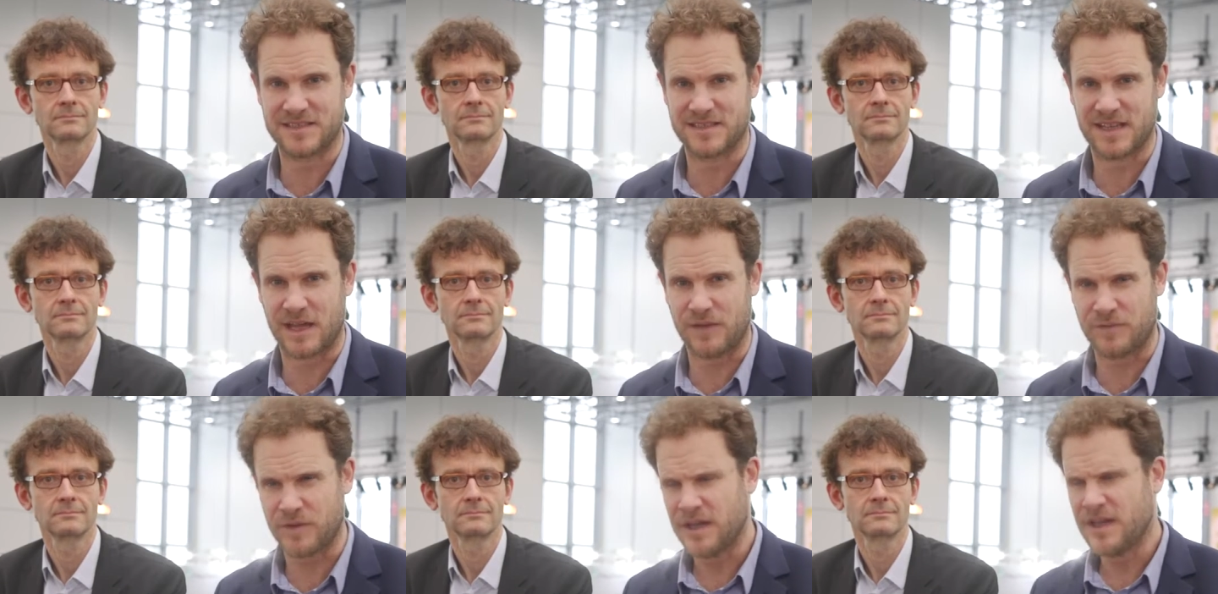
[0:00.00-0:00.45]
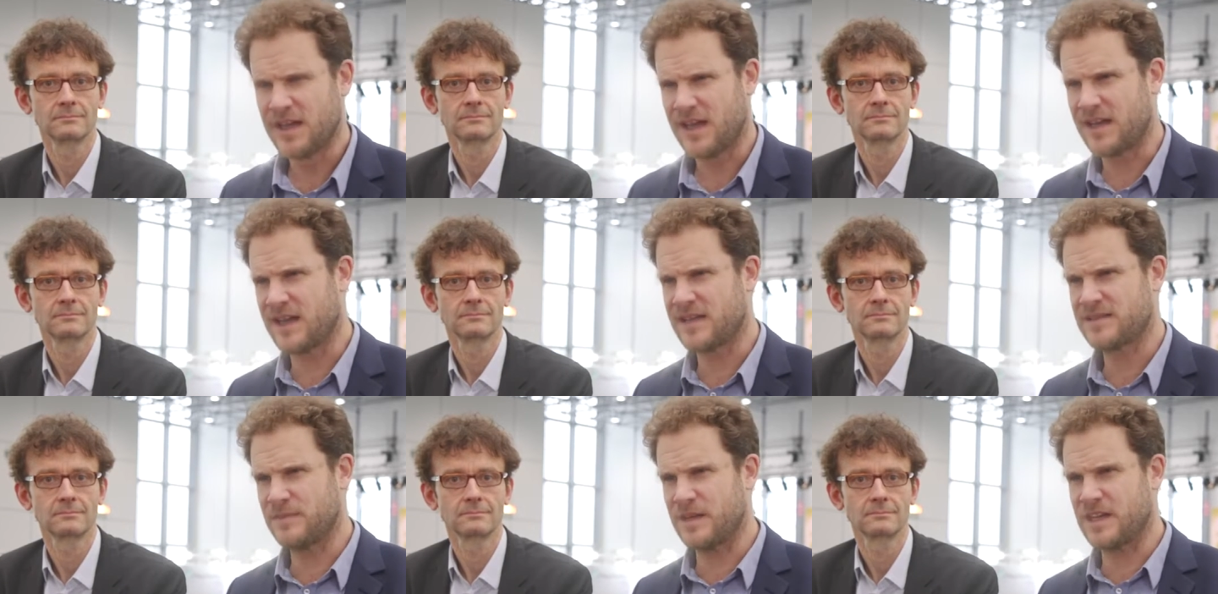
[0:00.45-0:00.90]
Speaker 1: safe. And
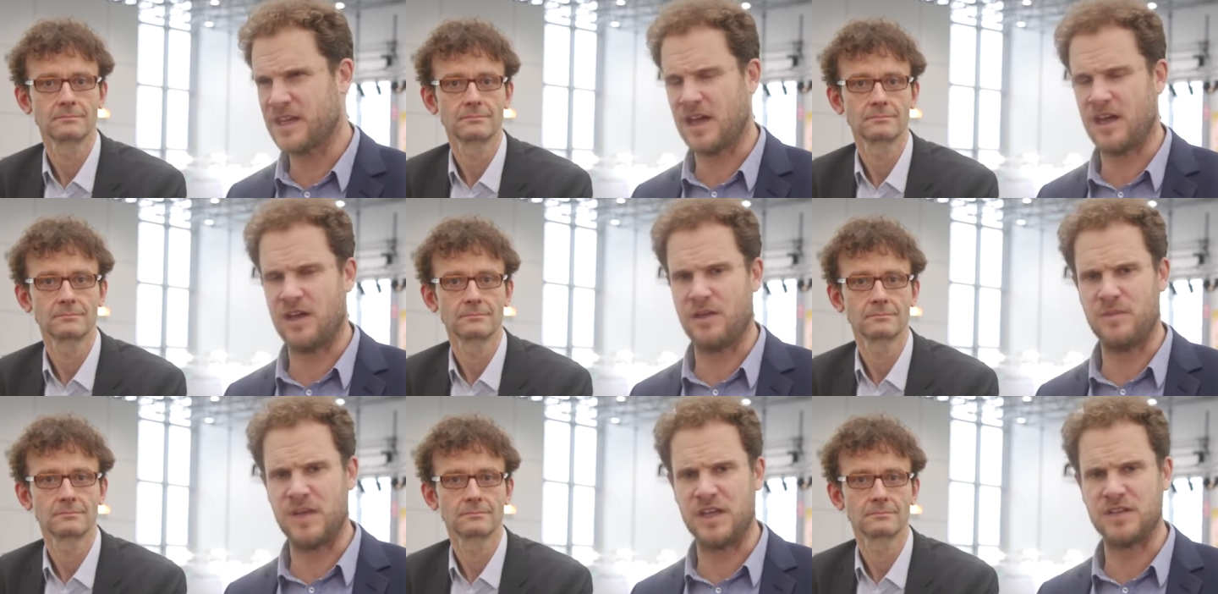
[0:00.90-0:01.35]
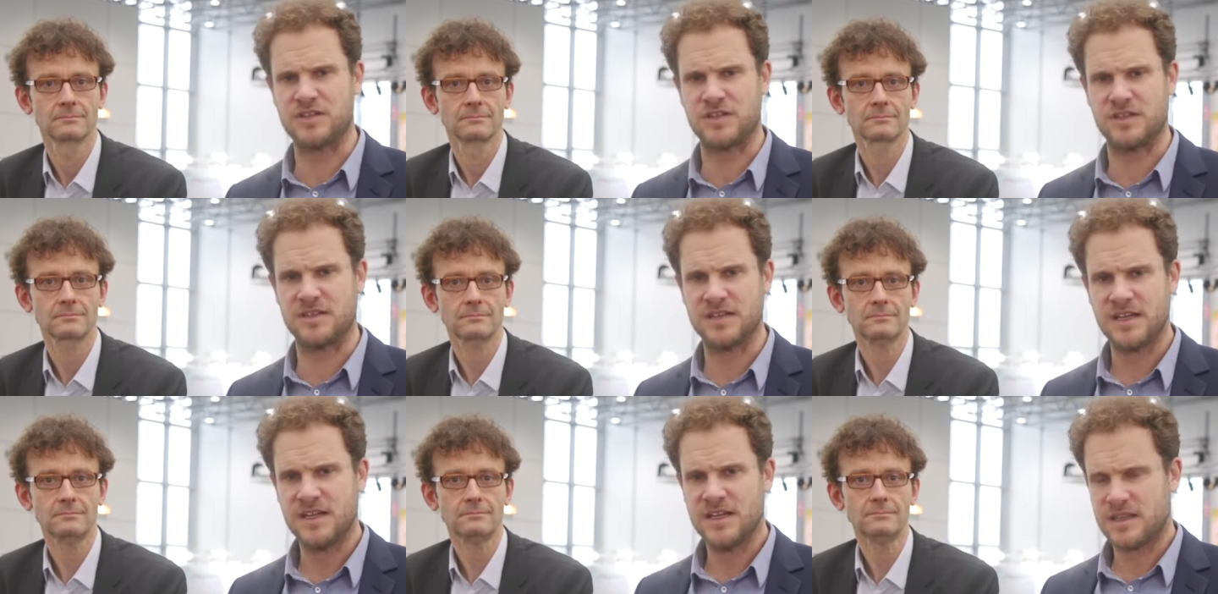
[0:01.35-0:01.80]
as Michael
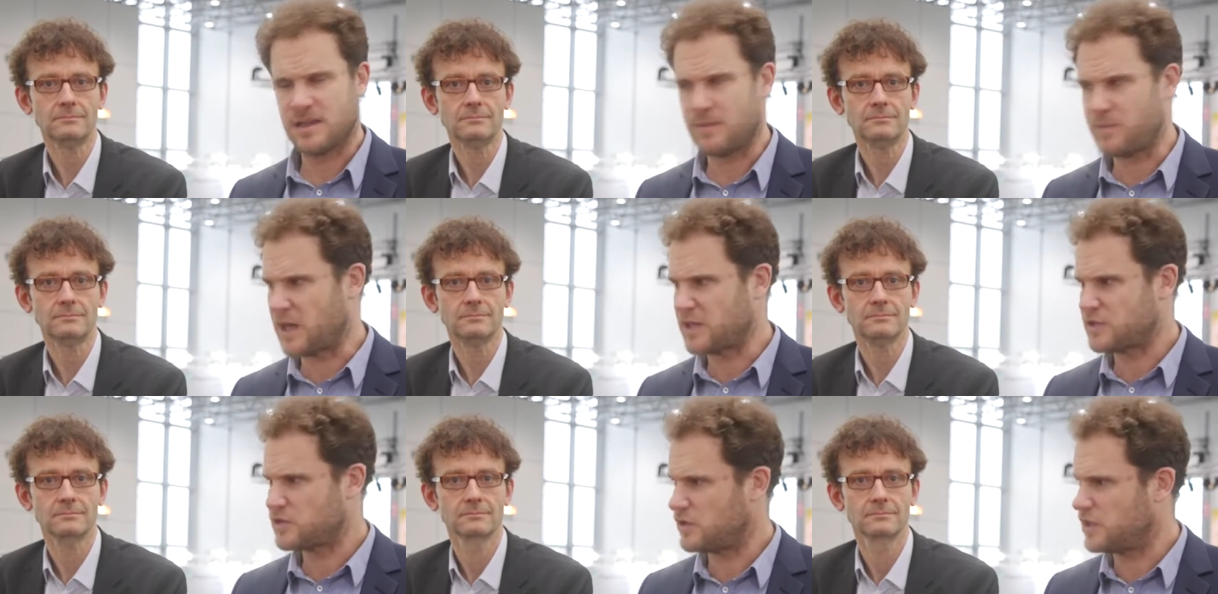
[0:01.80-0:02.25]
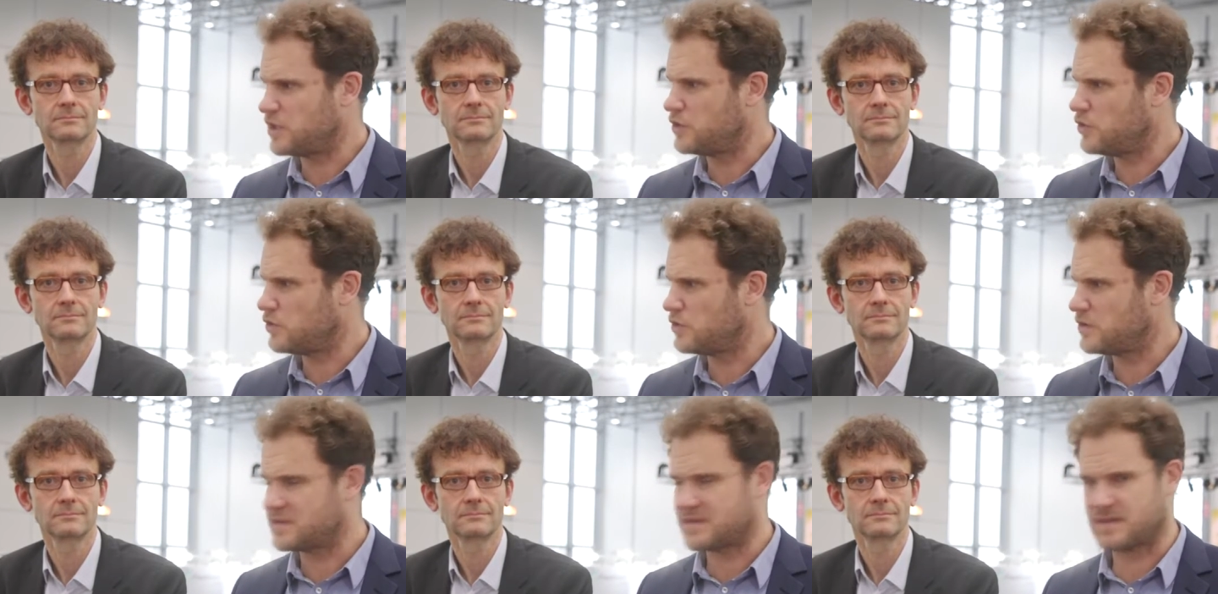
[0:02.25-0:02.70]
mentioned, the battery
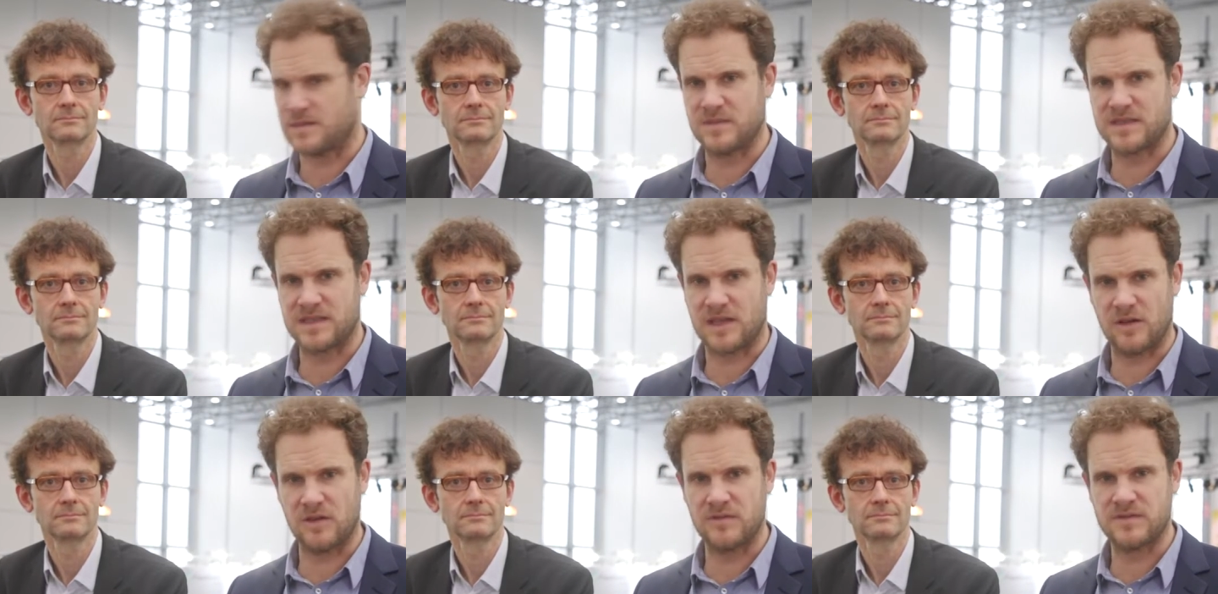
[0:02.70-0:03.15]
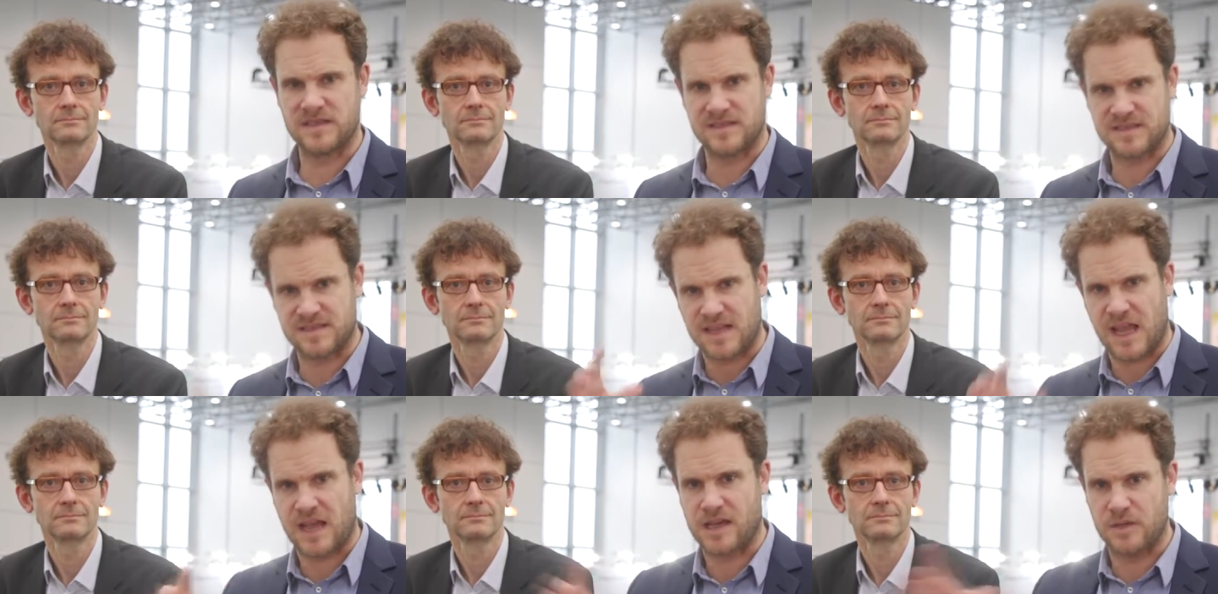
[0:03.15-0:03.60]
units themselves are
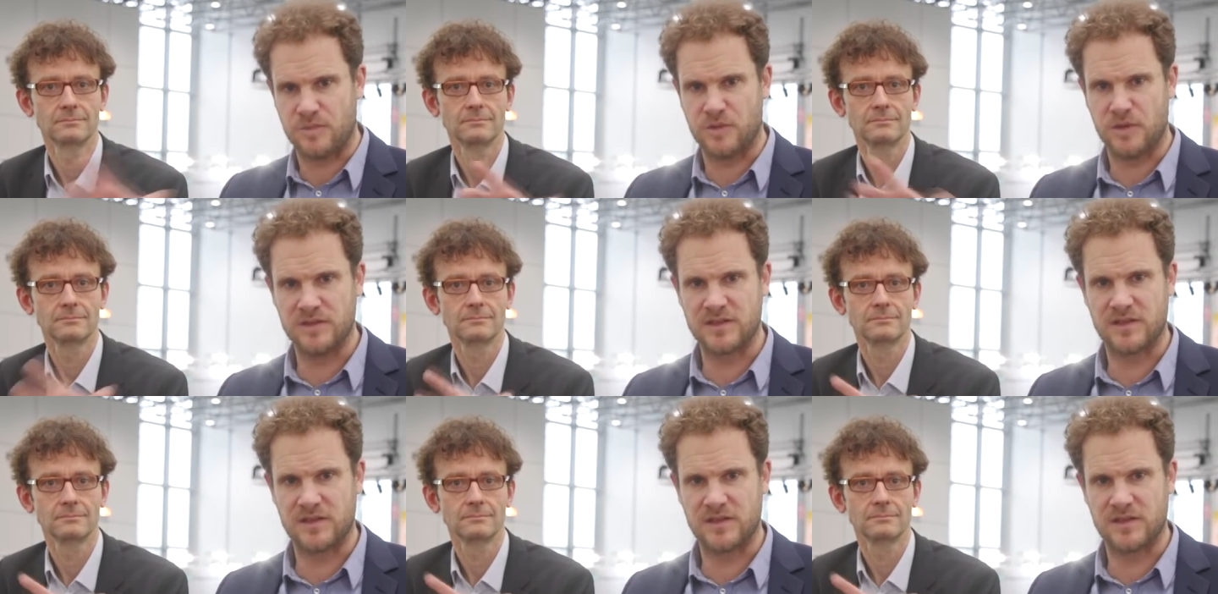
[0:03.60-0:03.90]
stackable,